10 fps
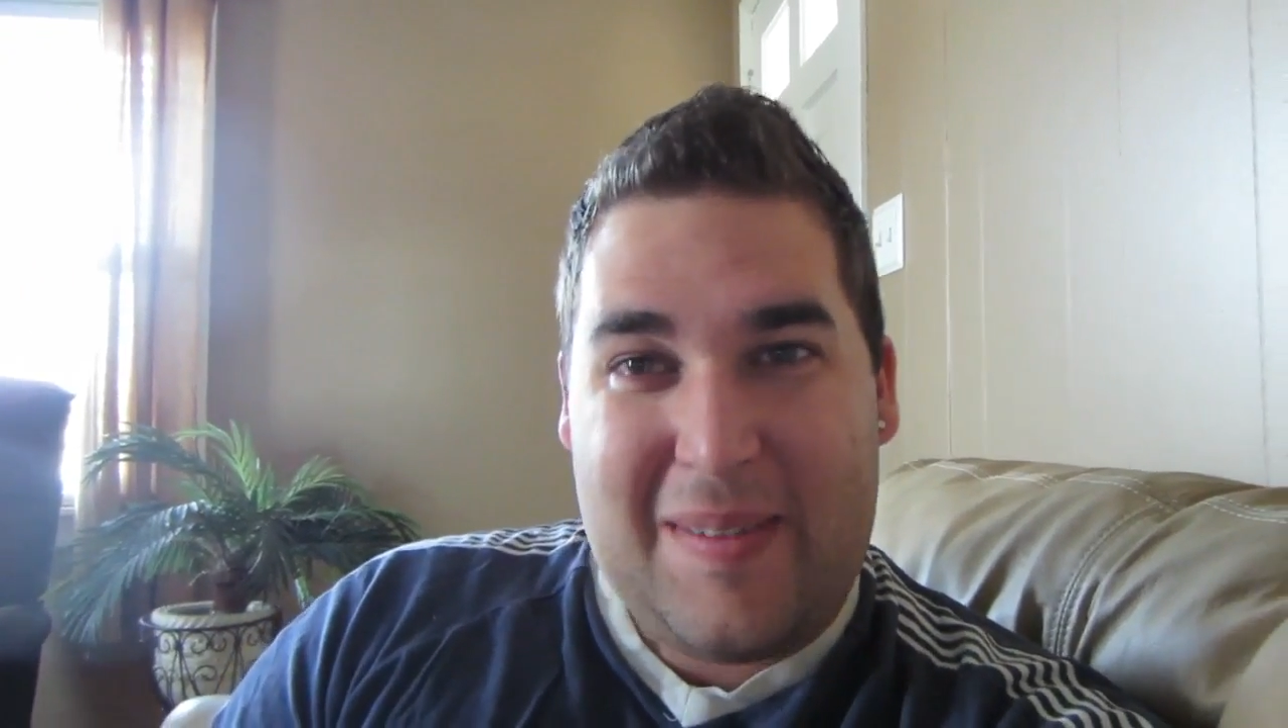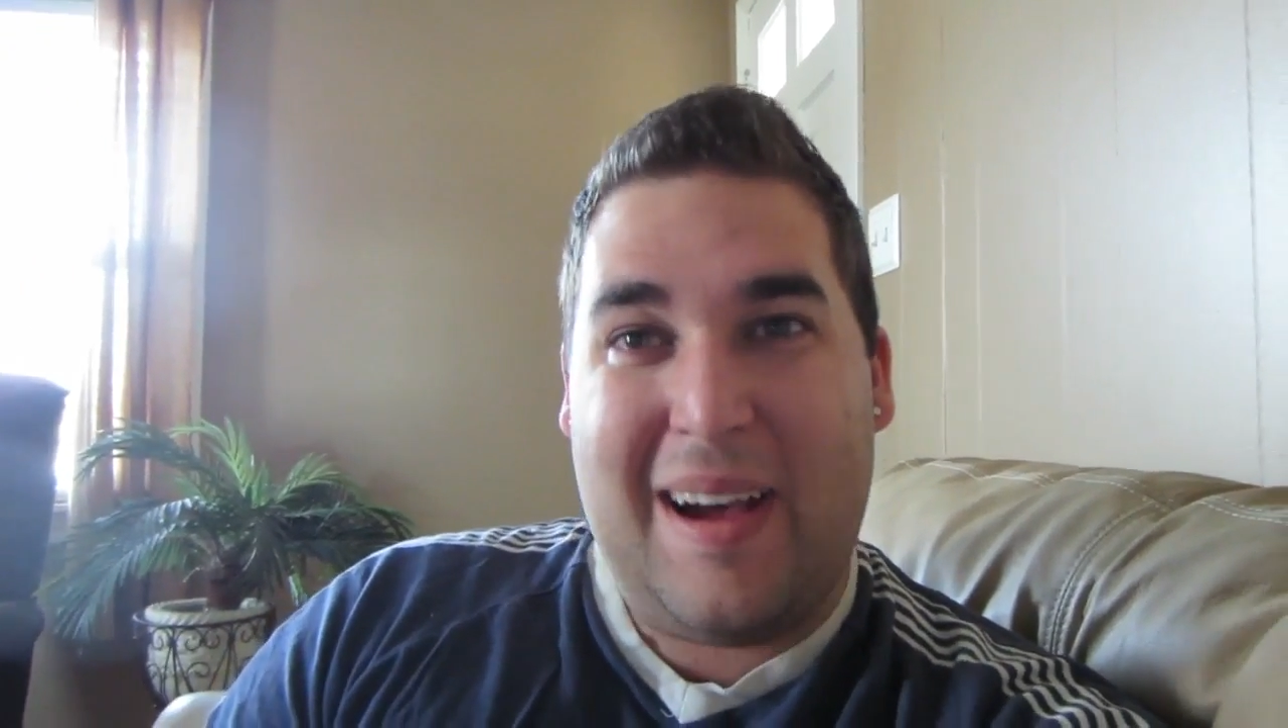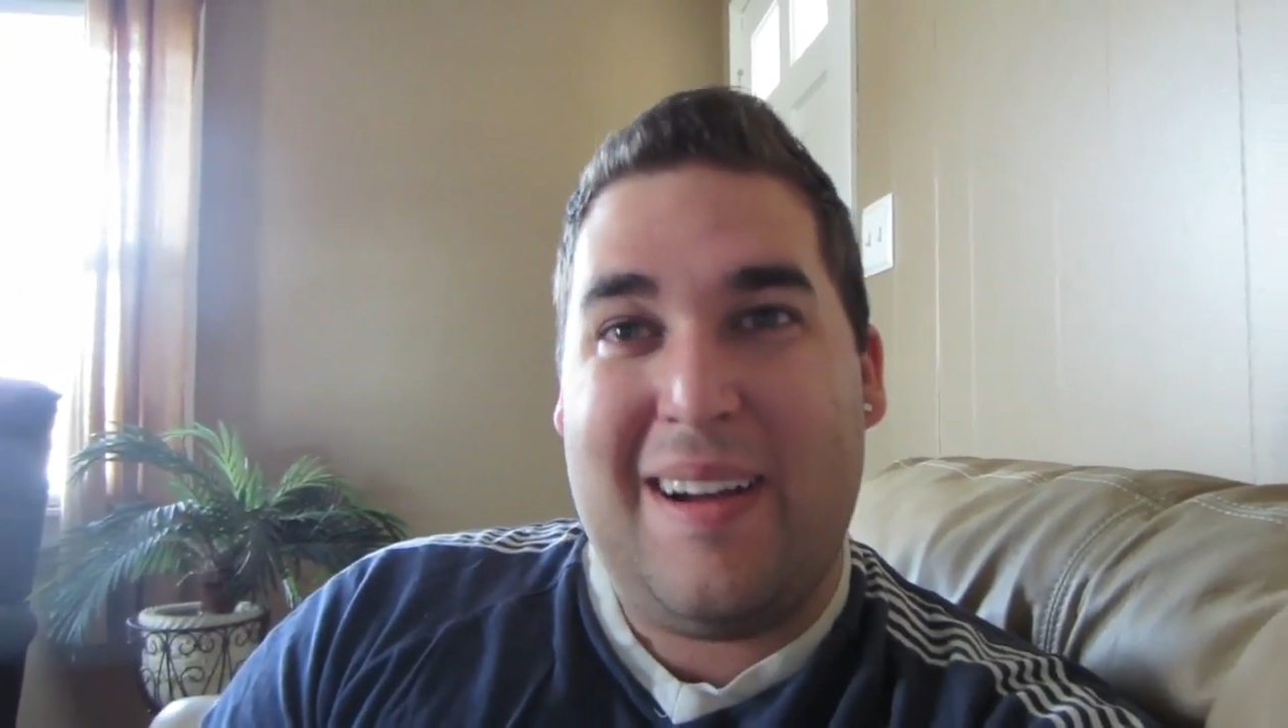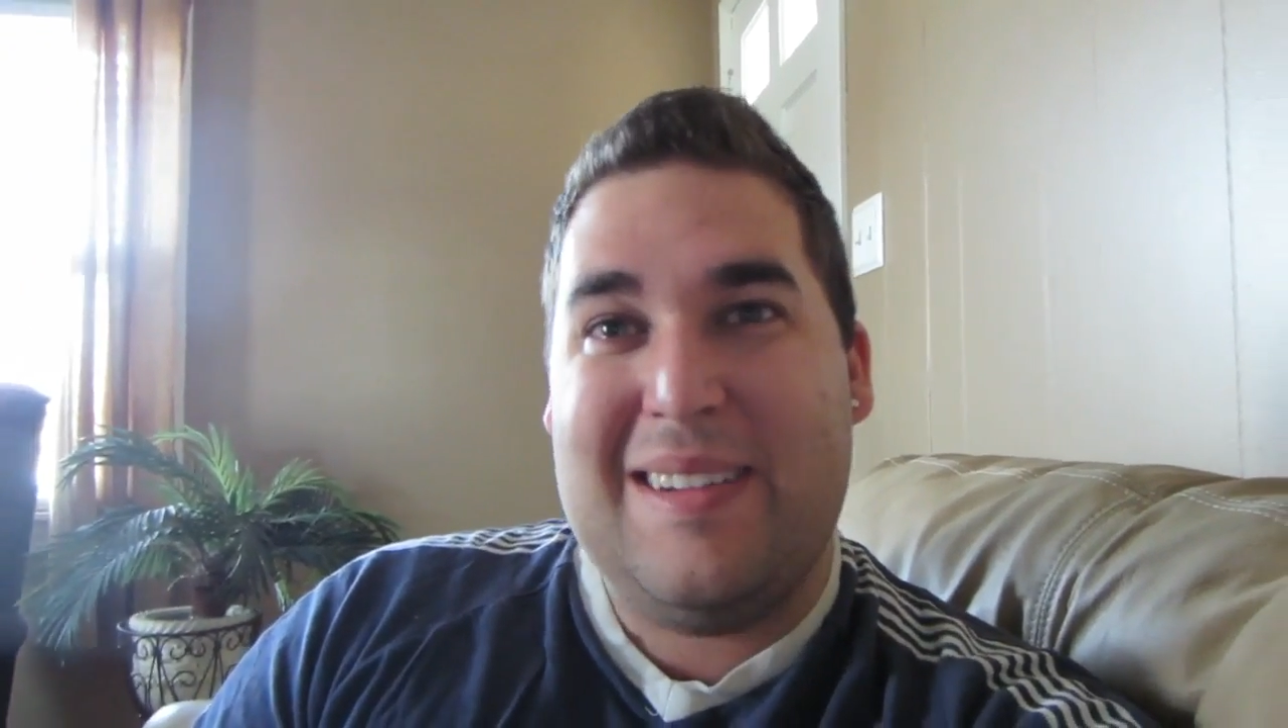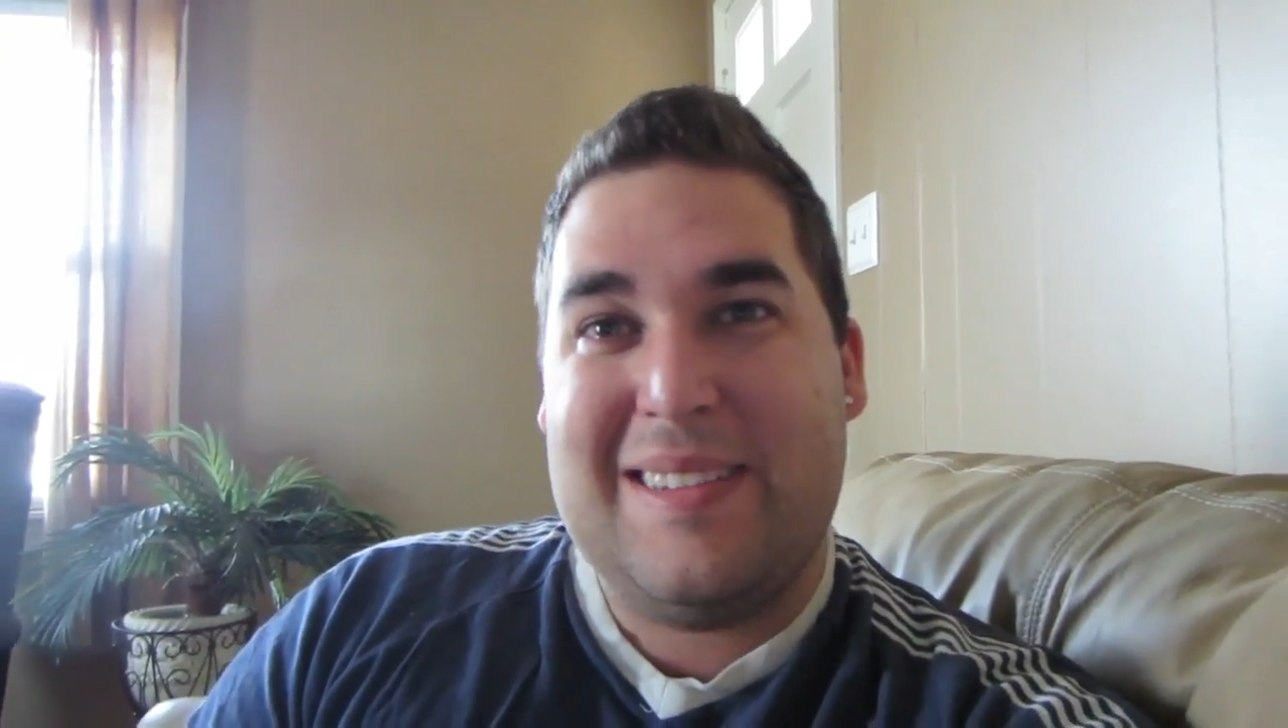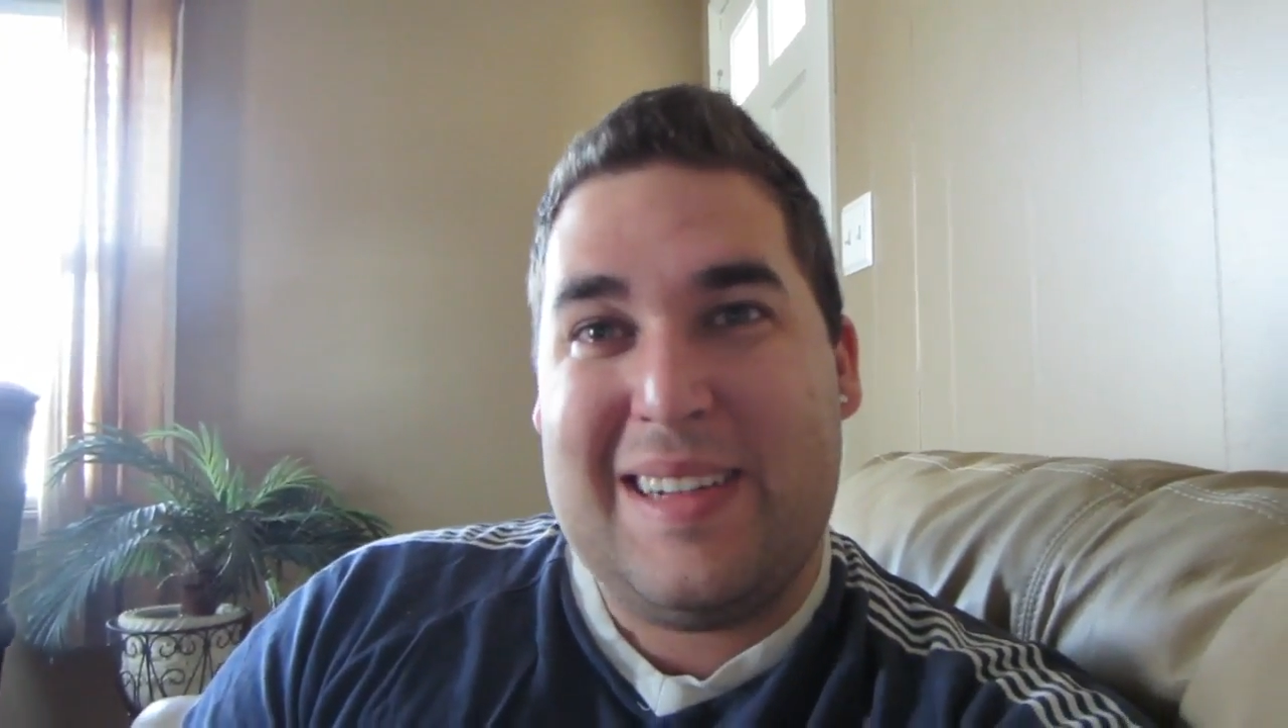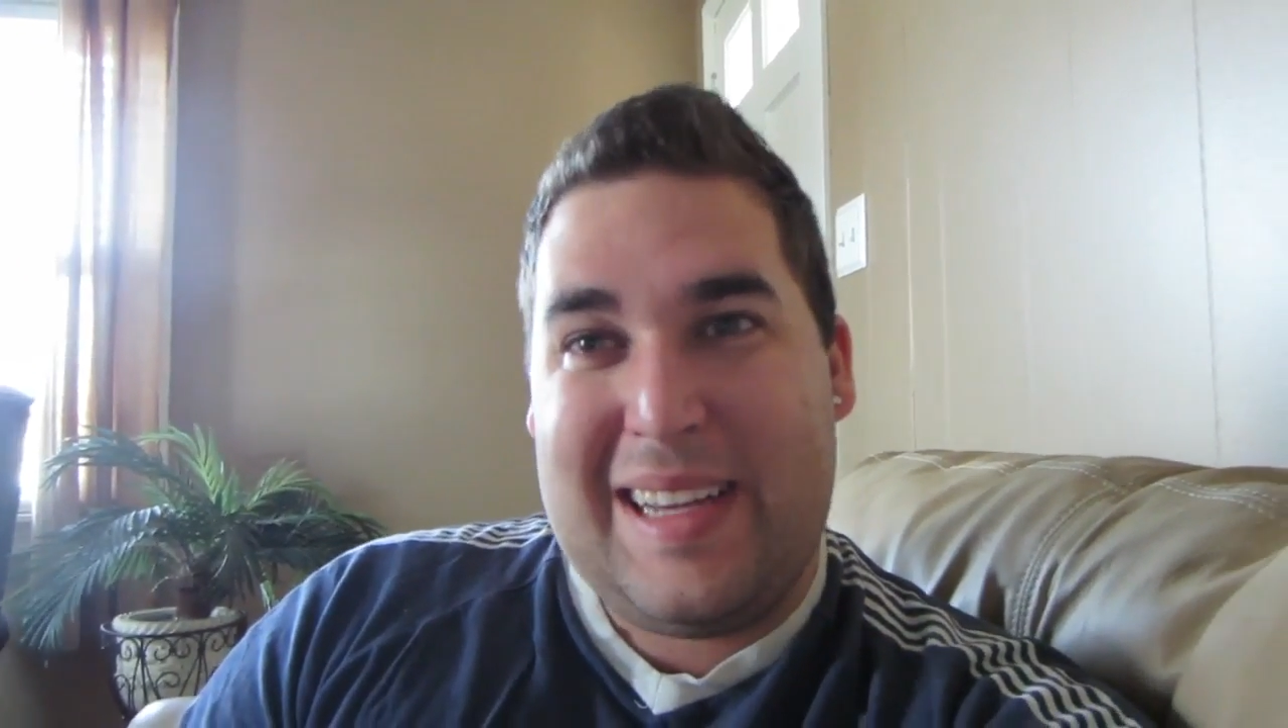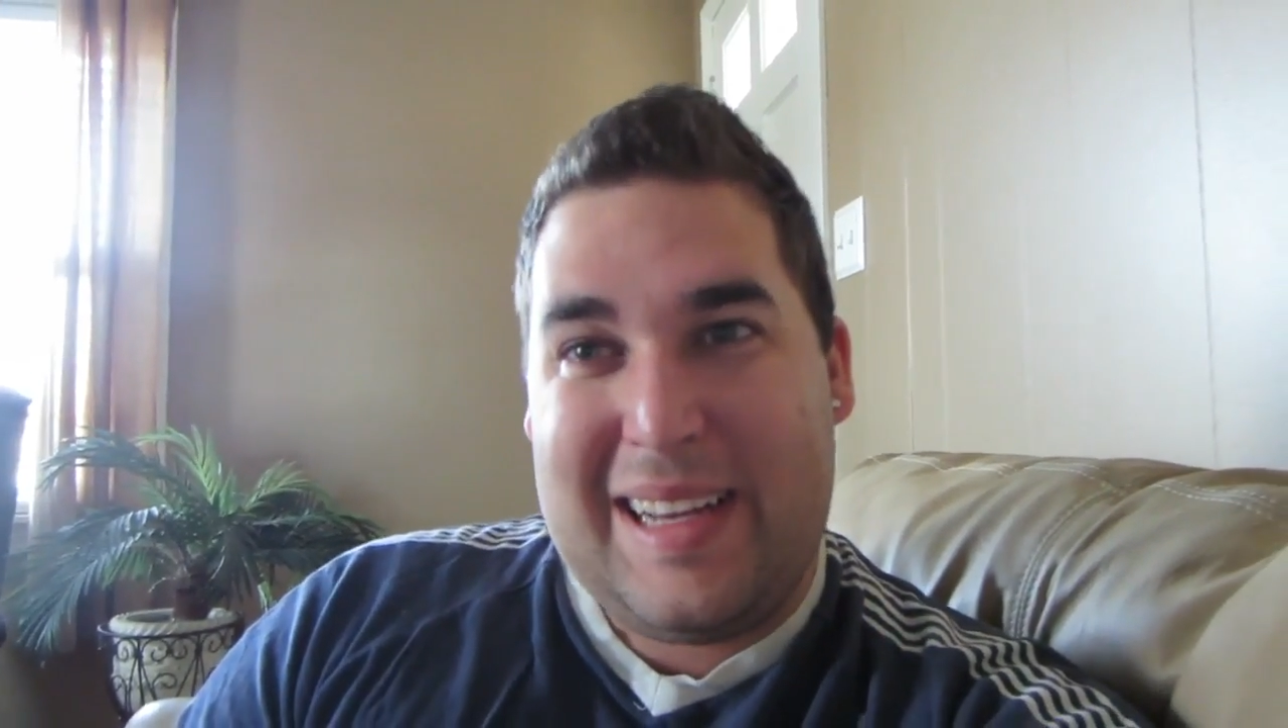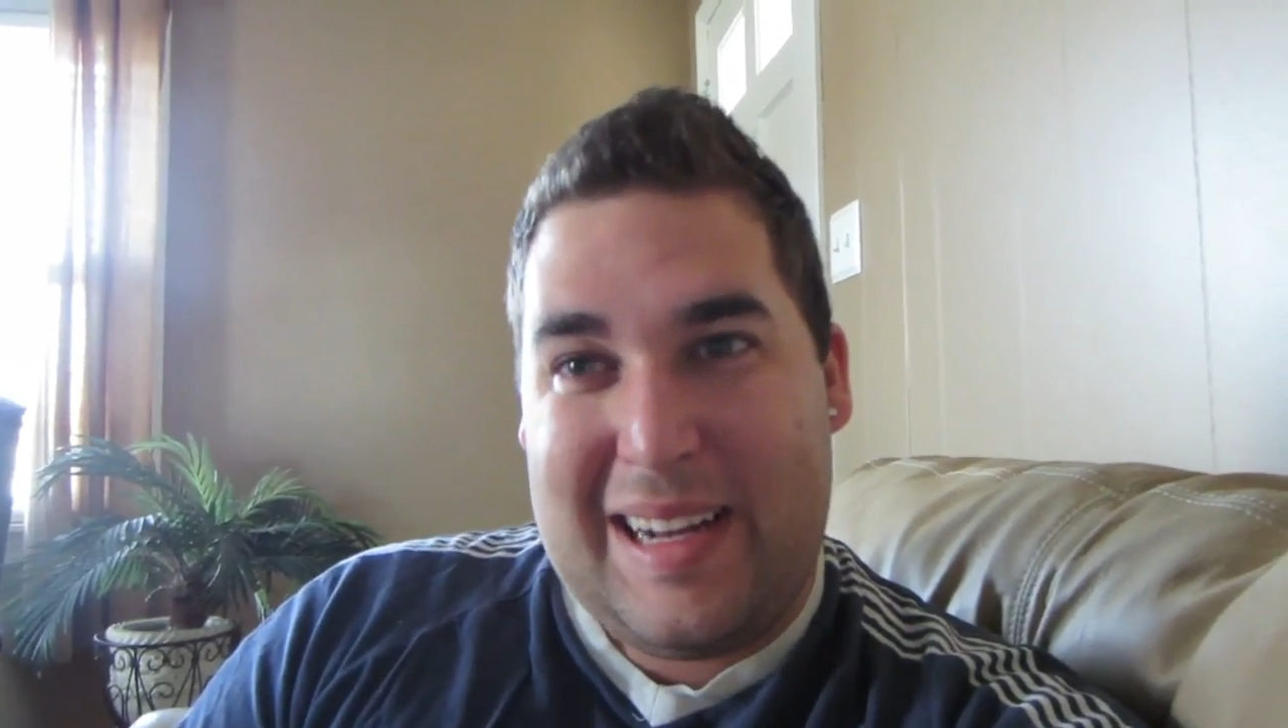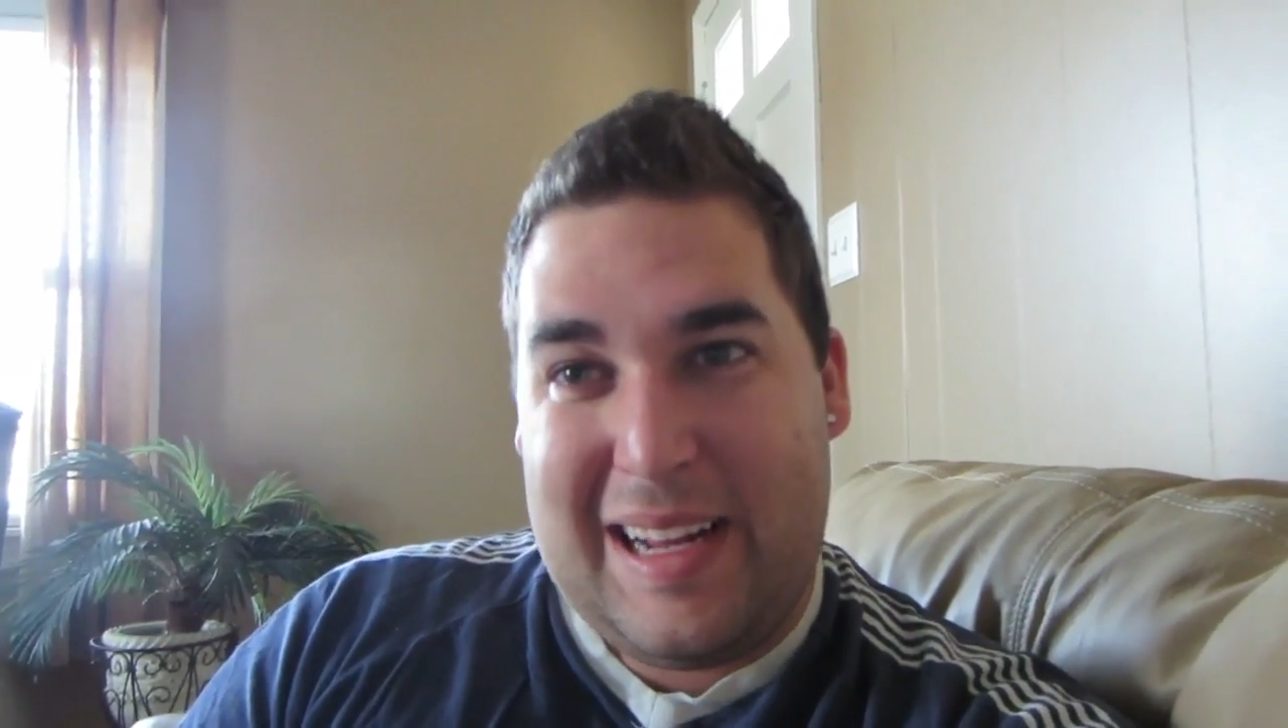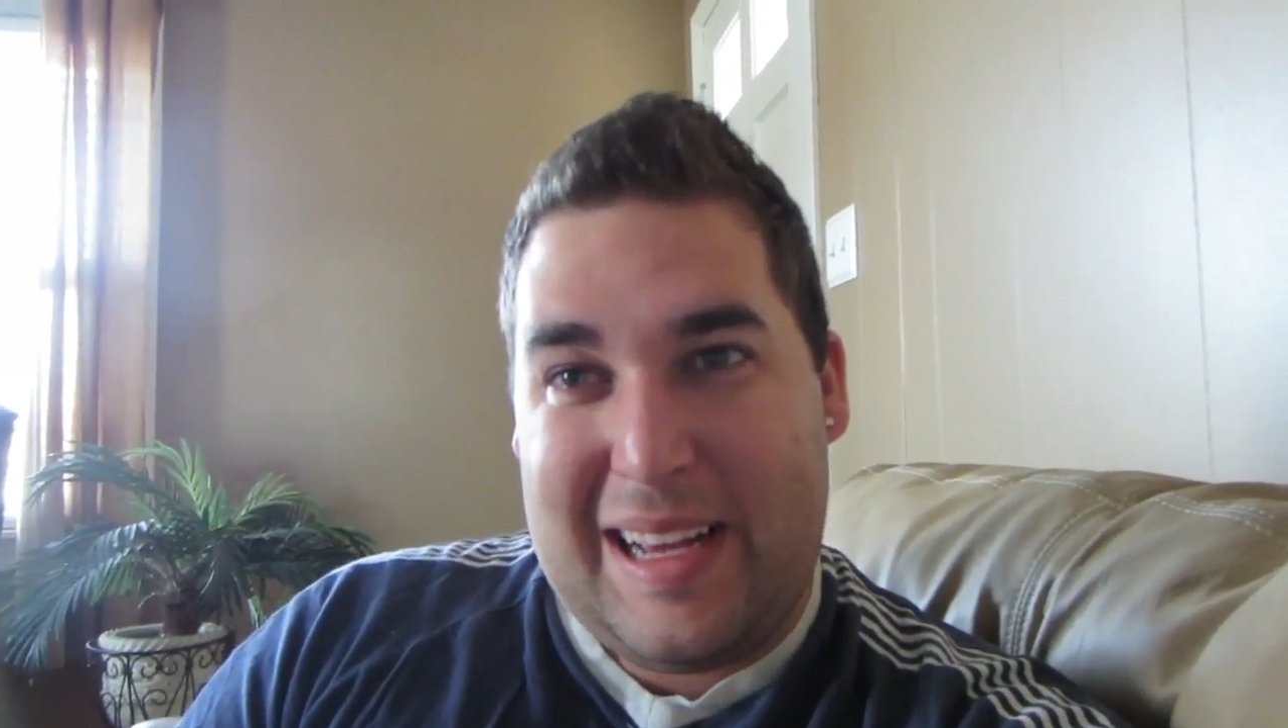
about drinking an